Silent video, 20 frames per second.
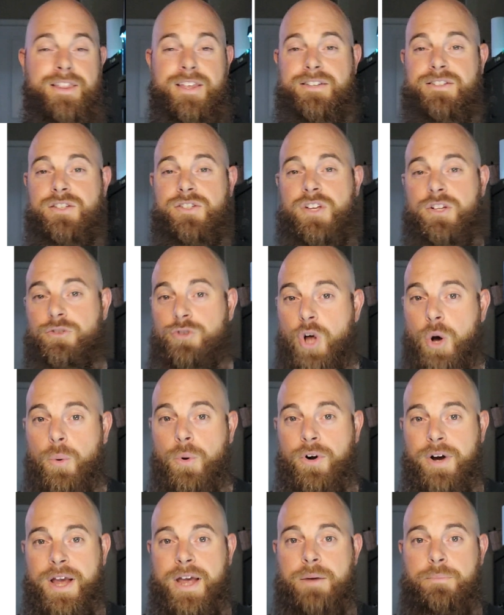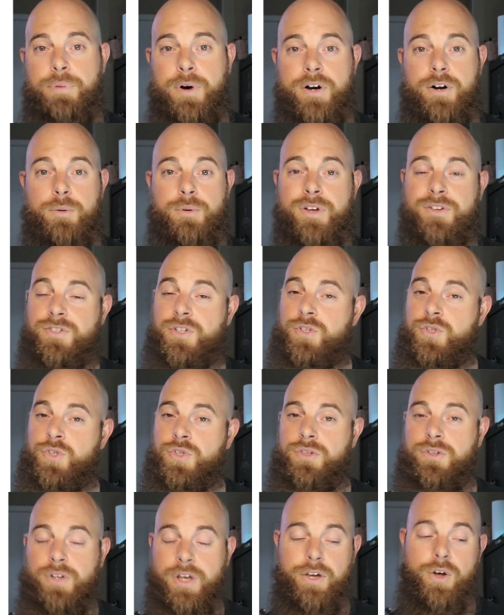this is a lower end putter because
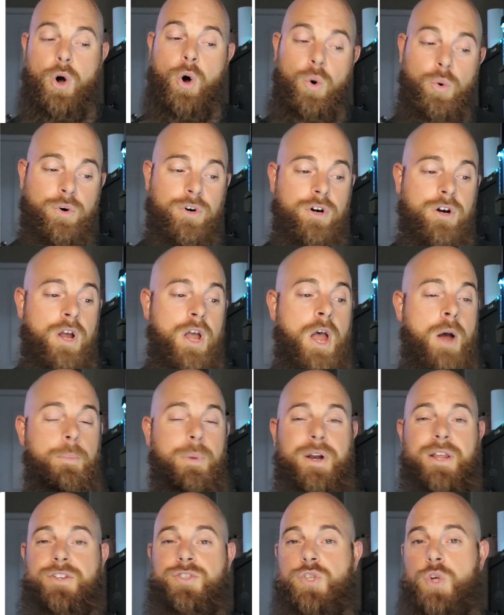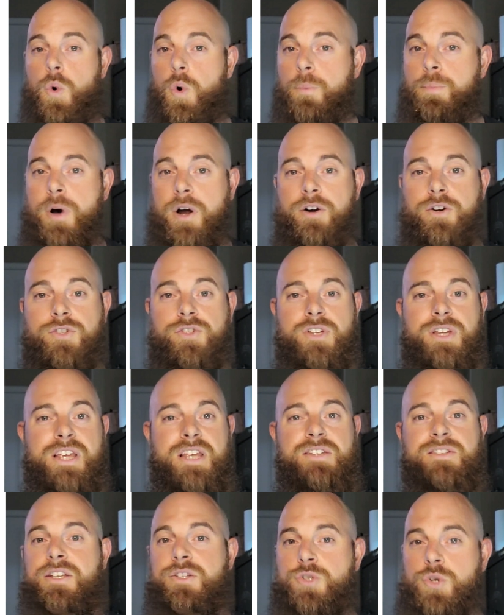it's like older, but his newer putter is
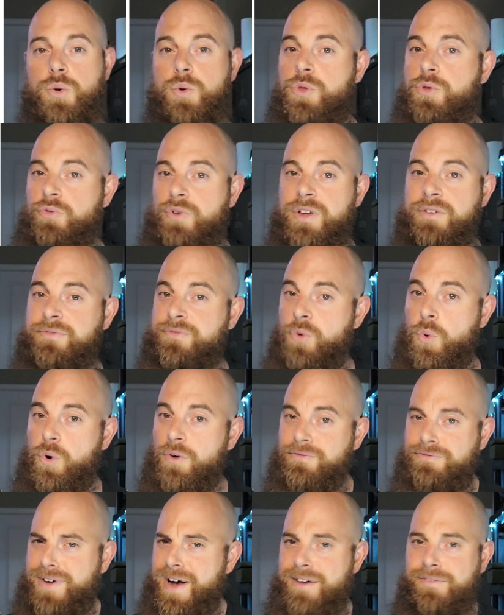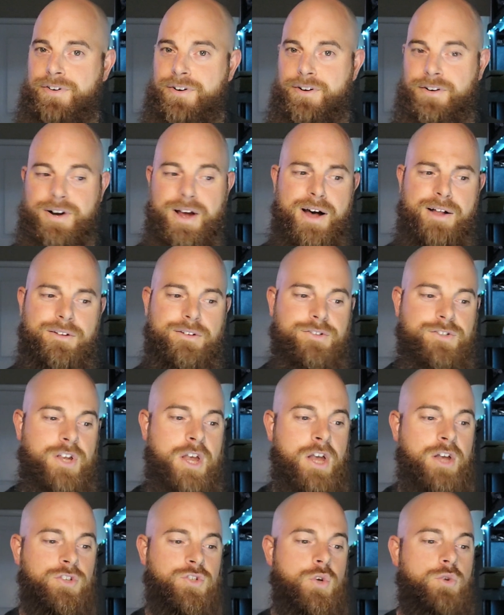easy two, three, four, five hundred dollars.
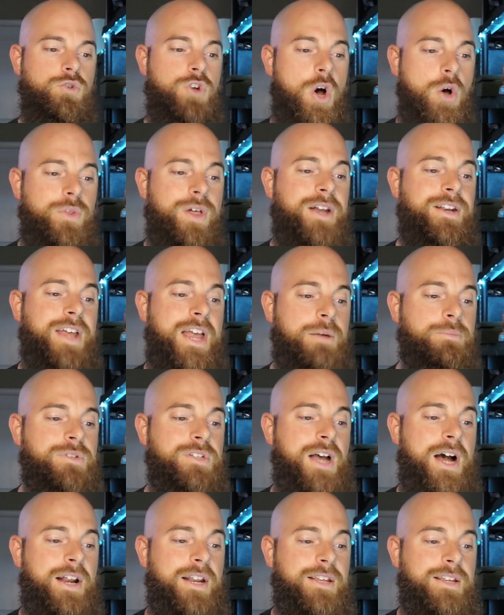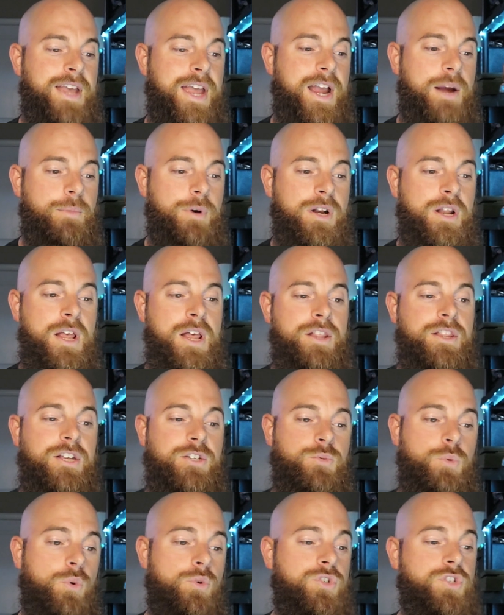So know that name, Scotty Cameron.
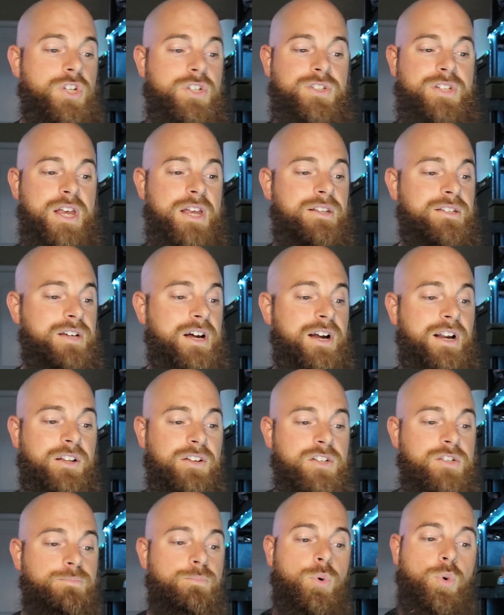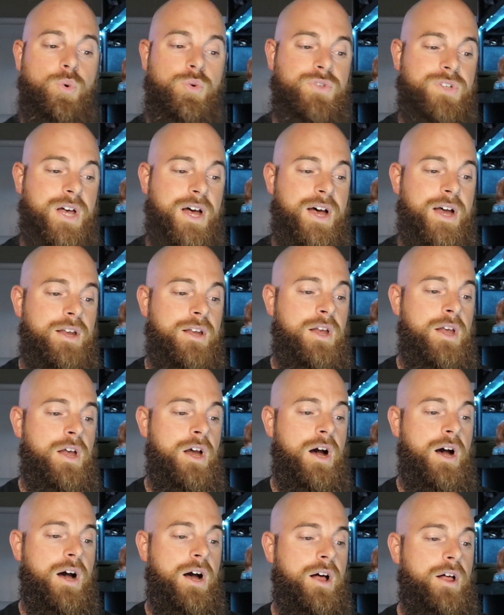This one was just a Titleist Bullseye,
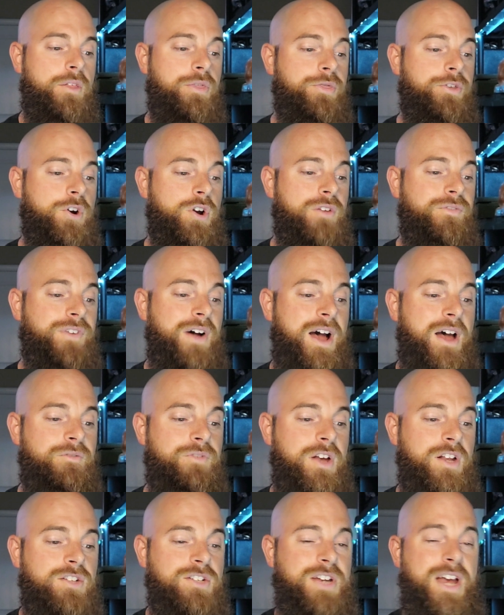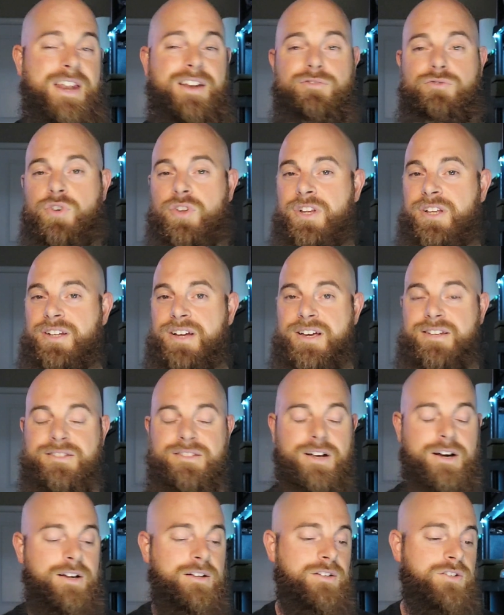uh, 35 inch, had a really nice
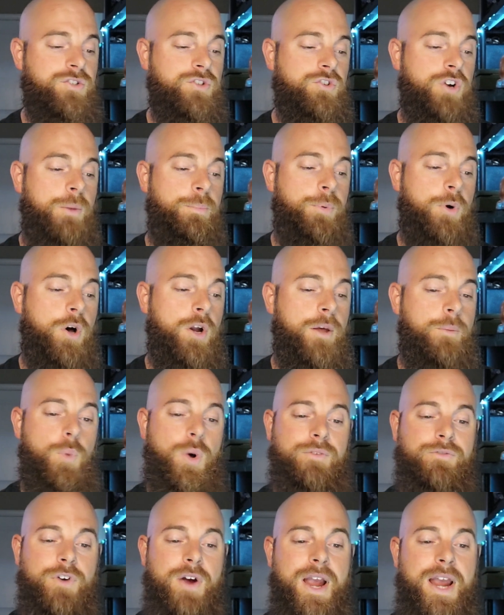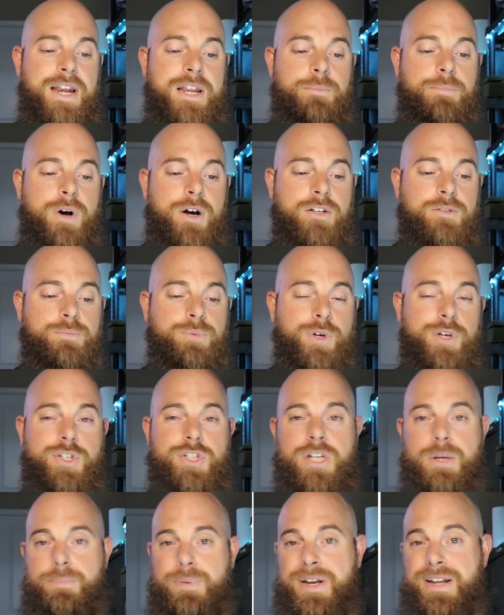Titleist grip on it, went for 80 bucks plus
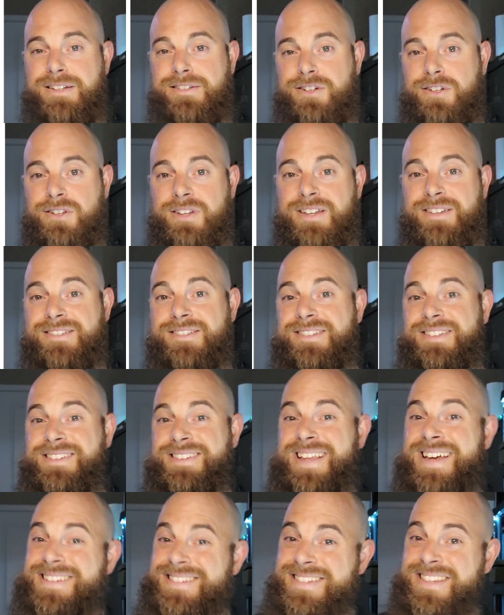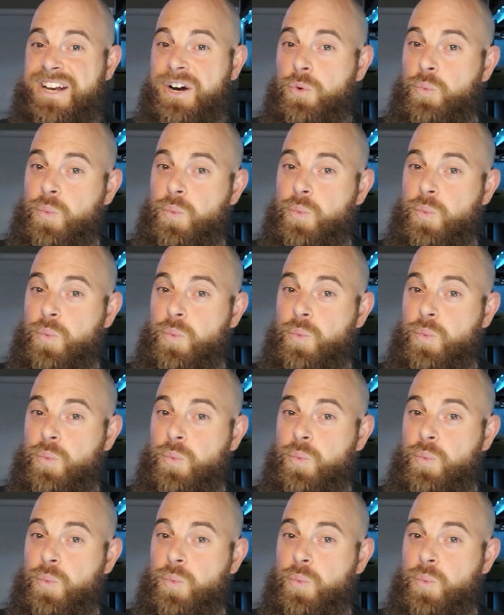shipping and took less, less than a